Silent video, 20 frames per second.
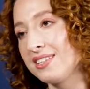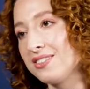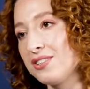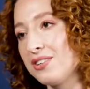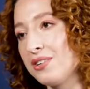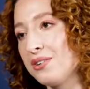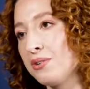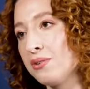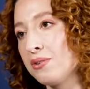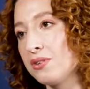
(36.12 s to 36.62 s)

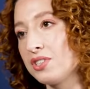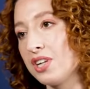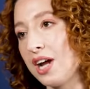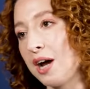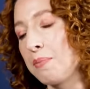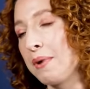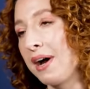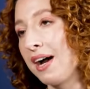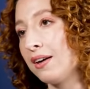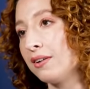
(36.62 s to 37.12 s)
to chat
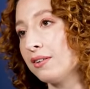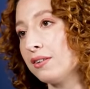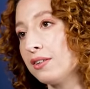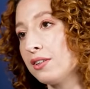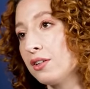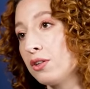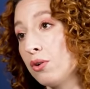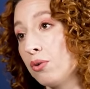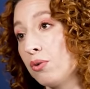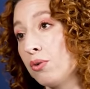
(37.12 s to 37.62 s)
about
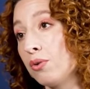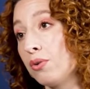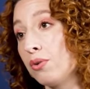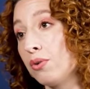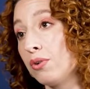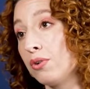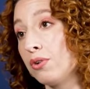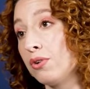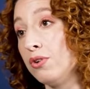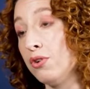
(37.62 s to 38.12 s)

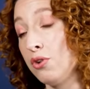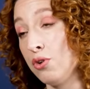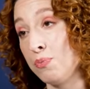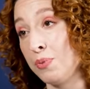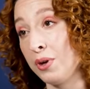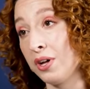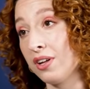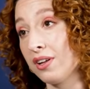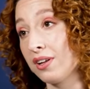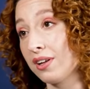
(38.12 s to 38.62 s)
your new
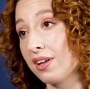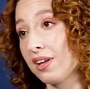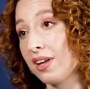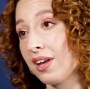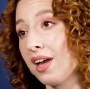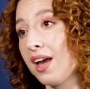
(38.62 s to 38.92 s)
book,